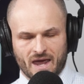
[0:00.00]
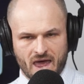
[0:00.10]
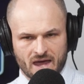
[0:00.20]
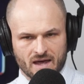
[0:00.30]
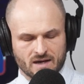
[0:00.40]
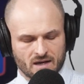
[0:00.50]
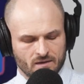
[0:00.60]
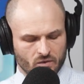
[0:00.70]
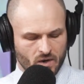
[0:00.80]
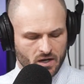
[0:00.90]
ahead in
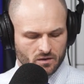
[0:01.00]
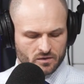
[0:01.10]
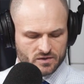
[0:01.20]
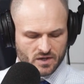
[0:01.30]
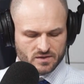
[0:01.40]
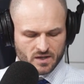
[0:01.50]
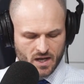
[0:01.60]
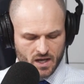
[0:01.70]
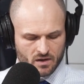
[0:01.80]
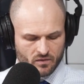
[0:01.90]
the regular season,
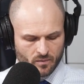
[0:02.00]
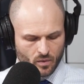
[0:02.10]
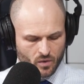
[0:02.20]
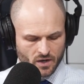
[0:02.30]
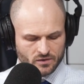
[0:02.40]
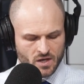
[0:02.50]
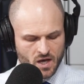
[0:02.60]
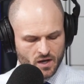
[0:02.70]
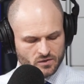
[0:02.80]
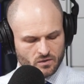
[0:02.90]
ahead of the boys,
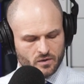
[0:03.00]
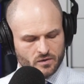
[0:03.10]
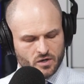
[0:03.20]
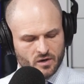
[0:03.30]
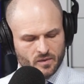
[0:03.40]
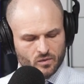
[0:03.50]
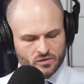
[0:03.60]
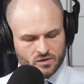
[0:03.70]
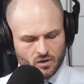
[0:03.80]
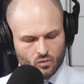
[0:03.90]
so their tournament will
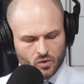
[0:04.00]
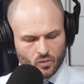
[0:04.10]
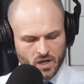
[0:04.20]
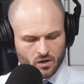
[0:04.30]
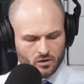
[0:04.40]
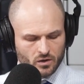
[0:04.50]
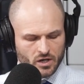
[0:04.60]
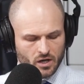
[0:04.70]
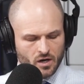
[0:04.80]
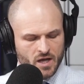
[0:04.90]
start 1 week
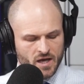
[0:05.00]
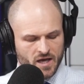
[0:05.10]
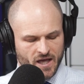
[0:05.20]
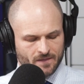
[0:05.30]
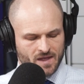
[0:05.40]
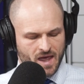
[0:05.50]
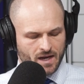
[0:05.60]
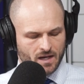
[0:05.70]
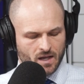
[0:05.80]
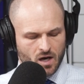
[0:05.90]
earlier. In the
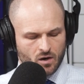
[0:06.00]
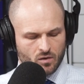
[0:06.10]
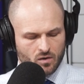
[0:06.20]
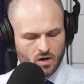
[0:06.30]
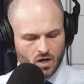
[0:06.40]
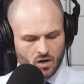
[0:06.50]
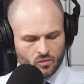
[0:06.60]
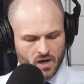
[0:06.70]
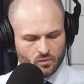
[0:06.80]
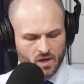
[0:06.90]
NLL,
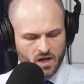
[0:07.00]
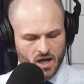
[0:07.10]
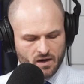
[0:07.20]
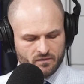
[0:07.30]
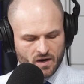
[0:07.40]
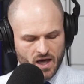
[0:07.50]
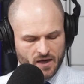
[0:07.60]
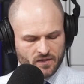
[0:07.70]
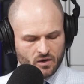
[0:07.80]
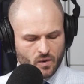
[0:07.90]
Rhett, we have
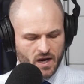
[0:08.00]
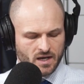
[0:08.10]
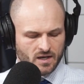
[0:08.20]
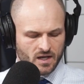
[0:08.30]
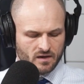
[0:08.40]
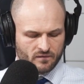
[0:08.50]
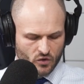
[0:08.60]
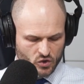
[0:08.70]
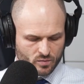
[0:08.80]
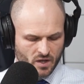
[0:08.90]
Anthony Wayne in
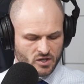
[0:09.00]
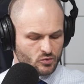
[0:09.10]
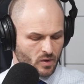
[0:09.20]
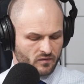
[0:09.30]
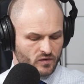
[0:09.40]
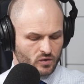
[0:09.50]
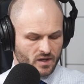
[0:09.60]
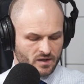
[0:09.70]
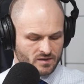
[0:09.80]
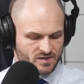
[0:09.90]
first place, Springfield
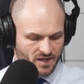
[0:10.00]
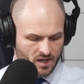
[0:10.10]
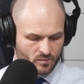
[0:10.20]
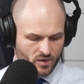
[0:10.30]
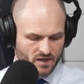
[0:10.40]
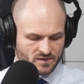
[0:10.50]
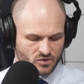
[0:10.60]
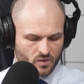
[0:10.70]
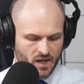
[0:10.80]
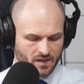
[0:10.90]
in second place
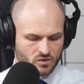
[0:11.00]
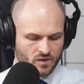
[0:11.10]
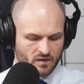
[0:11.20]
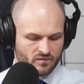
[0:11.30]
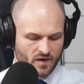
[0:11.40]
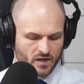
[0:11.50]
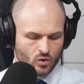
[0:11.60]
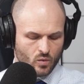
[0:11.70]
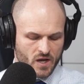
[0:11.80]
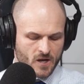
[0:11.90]
as we enter that
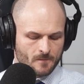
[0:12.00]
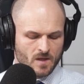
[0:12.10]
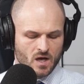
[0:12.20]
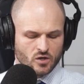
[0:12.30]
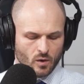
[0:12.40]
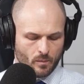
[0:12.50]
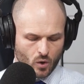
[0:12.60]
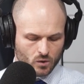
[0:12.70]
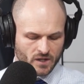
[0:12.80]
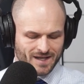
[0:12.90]
final week.
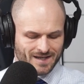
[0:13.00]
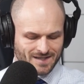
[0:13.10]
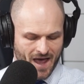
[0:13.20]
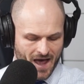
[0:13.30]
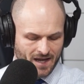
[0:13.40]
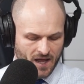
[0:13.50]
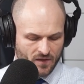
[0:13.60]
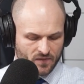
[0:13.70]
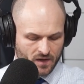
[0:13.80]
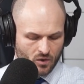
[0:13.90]
Napoleon is at
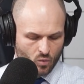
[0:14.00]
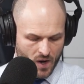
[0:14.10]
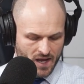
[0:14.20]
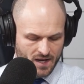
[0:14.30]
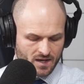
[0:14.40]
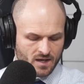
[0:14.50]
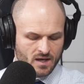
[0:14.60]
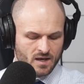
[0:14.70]
Anthony Wayne